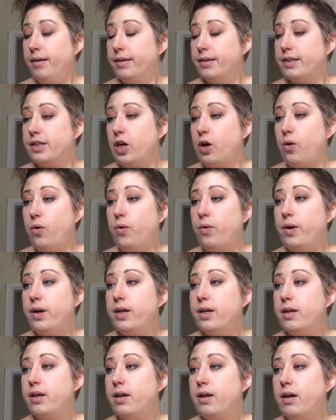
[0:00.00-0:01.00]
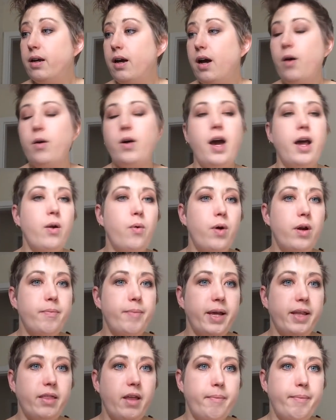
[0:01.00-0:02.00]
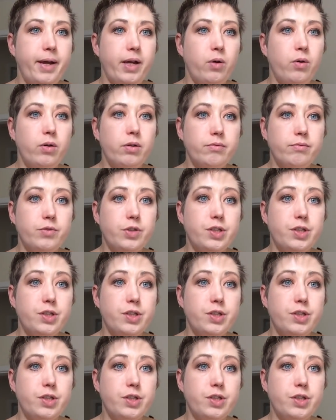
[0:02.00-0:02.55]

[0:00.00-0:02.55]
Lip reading: So I kind of want to make that my goal.